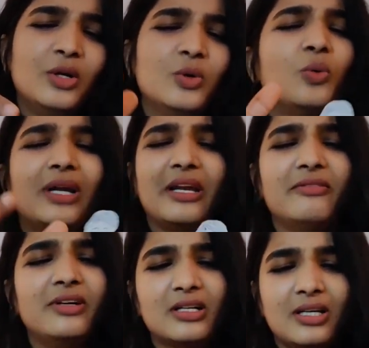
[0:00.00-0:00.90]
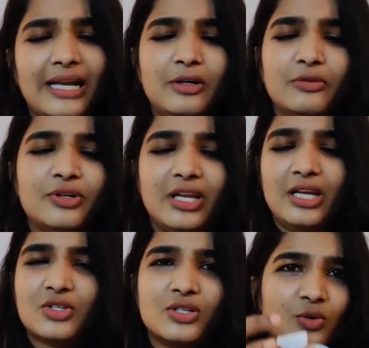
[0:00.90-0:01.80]
can do whatever kind of
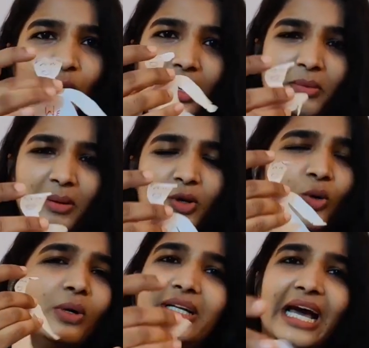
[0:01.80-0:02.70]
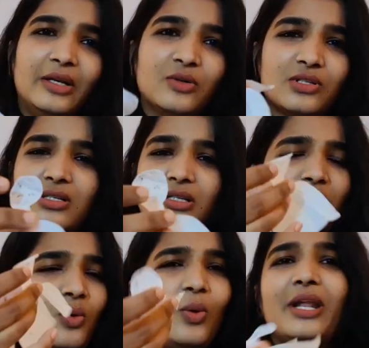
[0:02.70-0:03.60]
creatures you want. Maybe go with
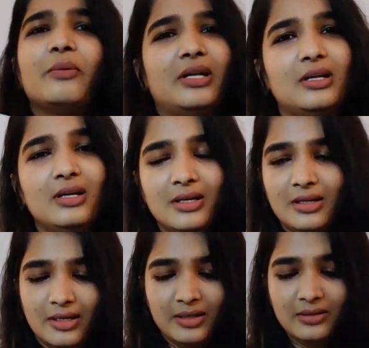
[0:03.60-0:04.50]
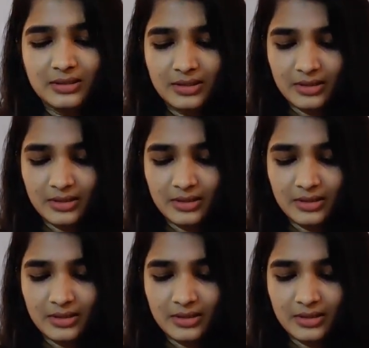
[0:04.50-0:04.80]
dinosaurs or whatever. You know,